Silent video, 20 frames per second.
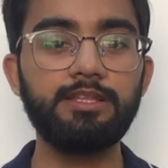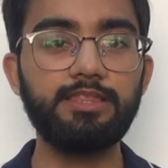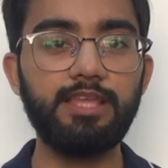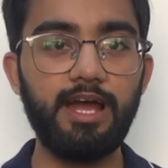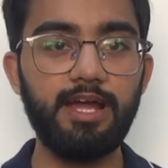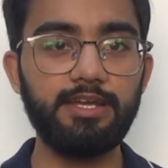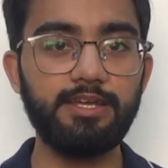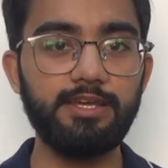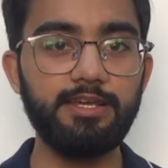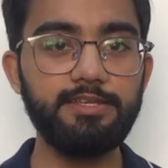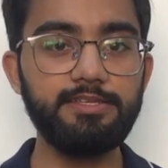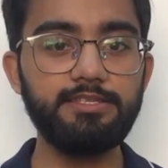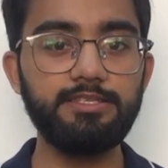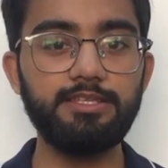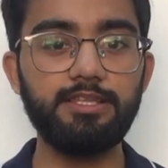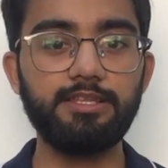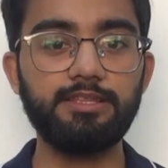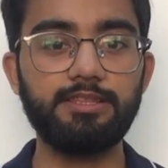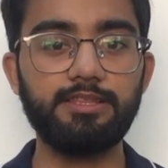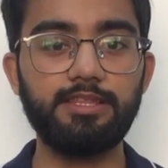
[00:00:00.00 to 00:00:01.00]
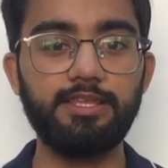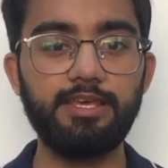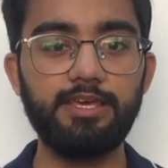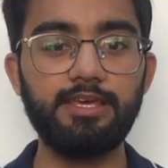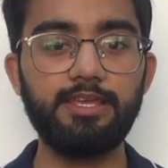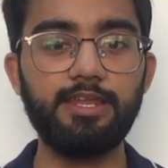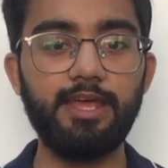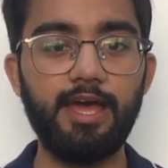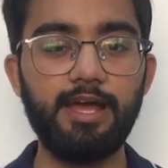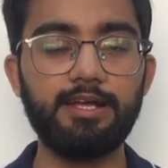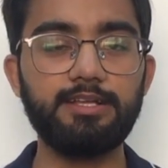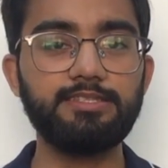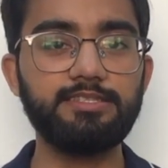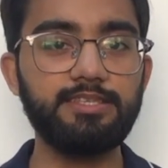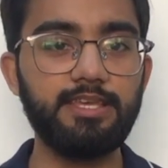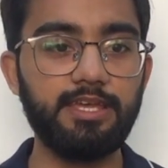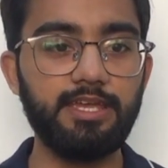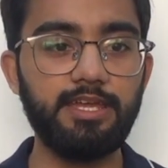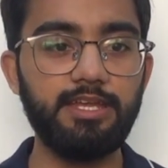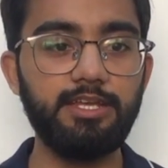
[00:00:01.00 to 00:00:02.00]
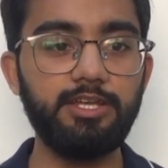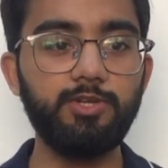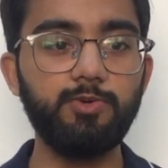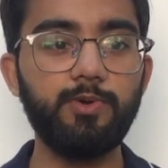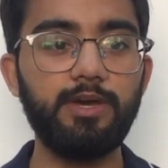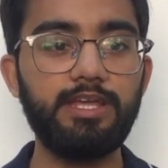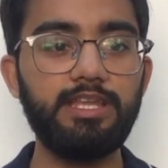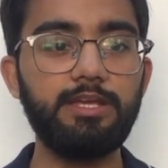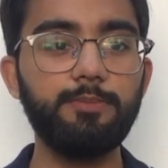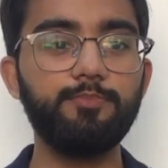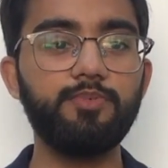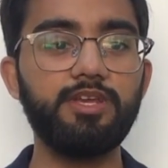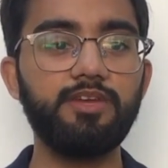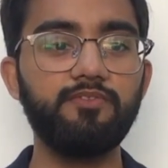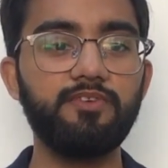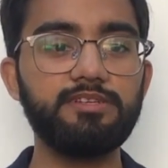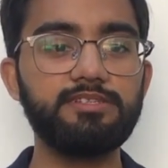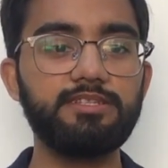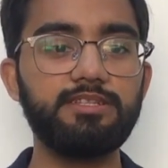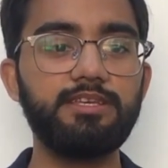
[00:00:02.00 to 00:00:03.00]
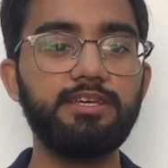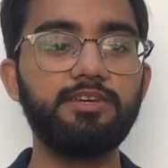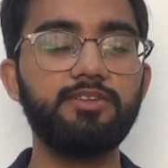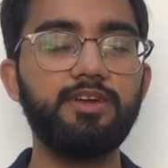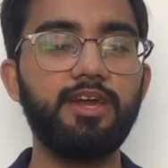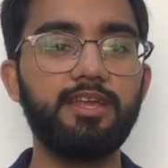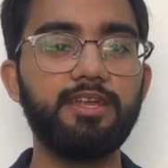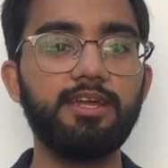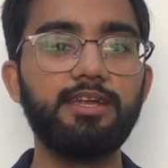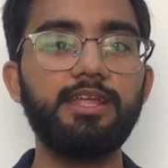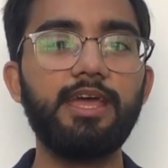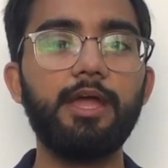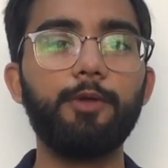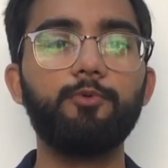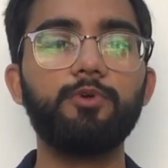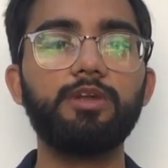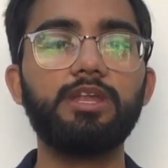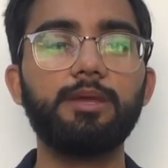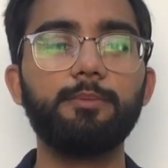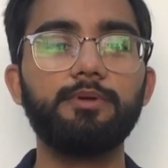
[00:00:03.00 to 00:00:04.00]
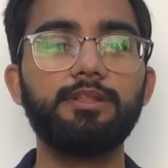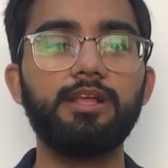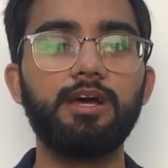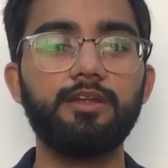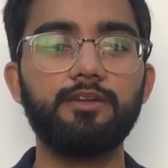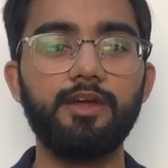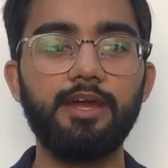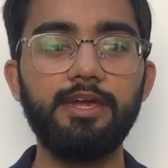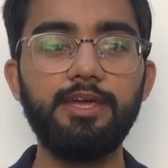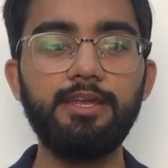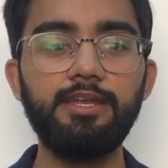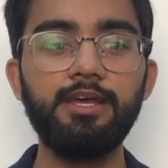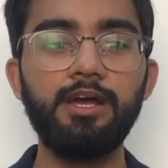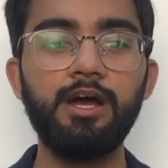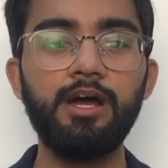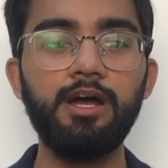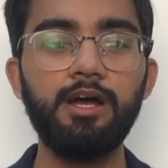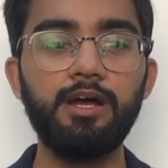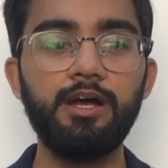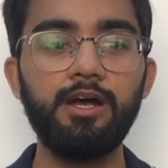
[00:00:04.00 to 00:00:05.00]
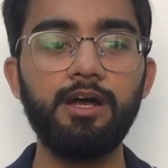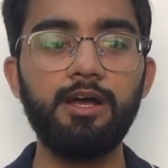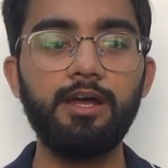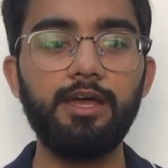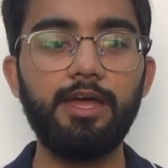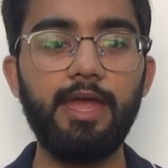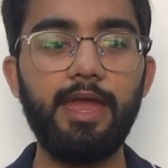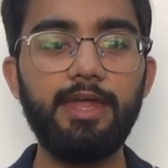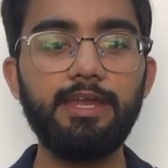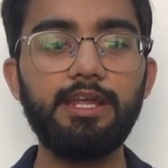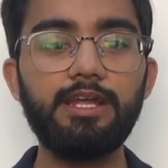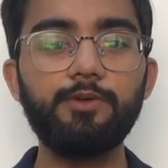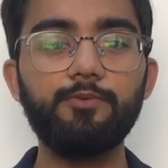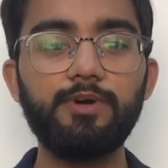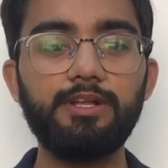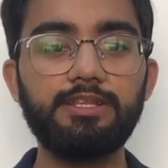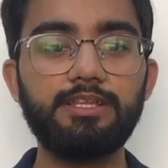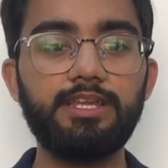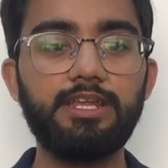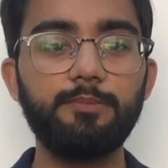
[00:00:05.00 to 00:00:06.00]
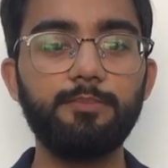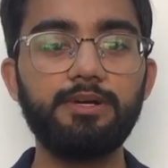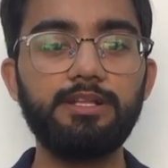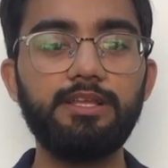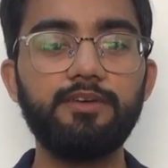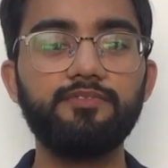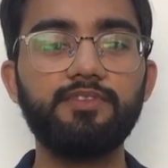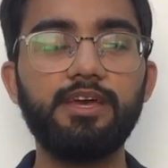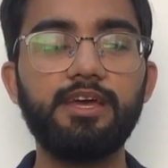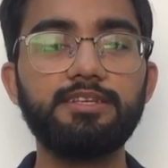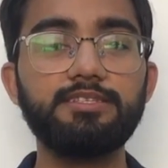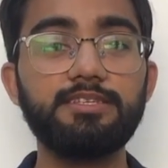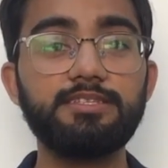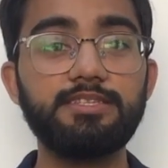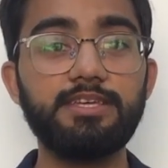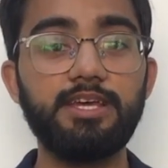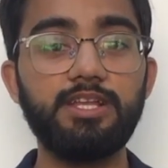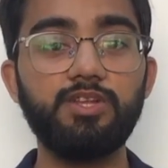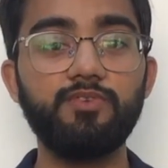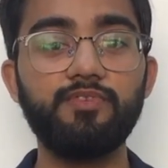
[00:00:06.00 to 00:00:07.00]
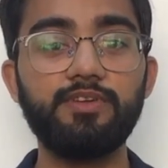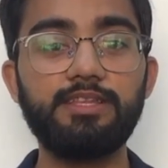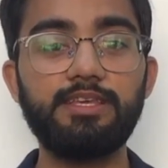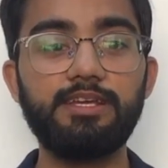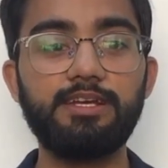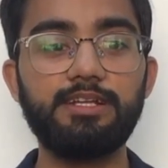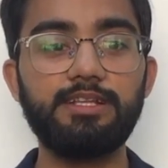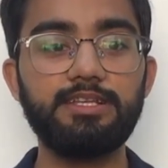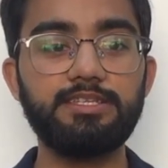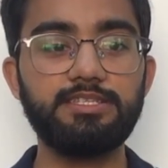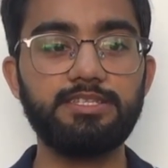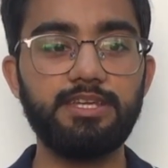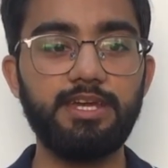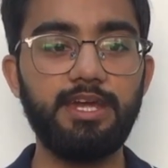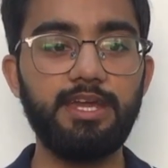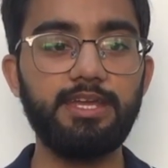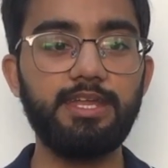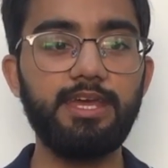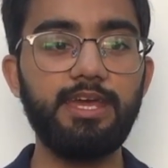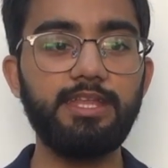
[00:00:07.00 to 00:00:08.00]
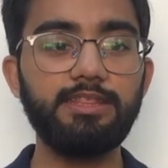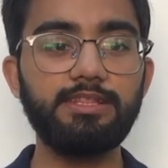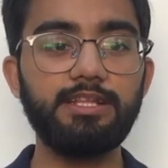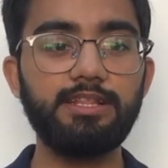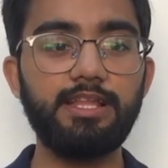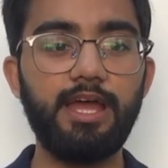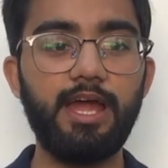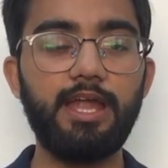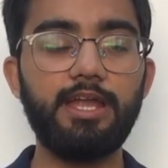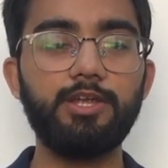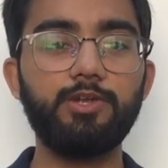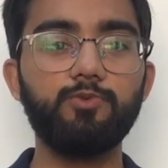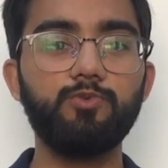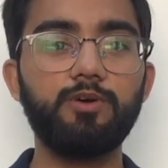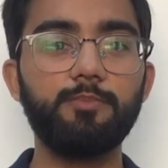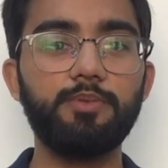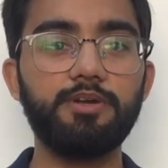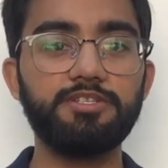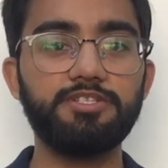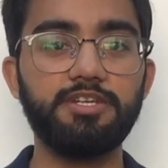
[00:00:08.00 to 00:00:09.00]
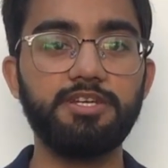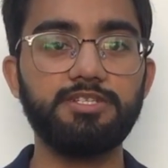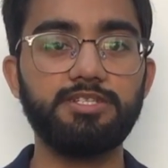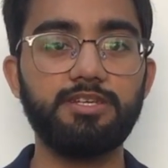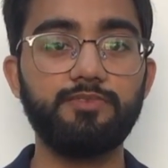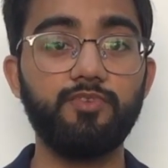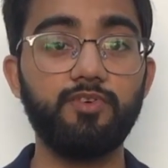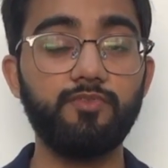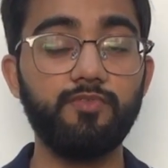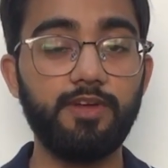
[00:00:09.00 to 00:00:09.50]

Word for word: That is, they rank second to any previously created equitable right and are vulnerable if there is a sale of a legal estate in the land to a purchaser for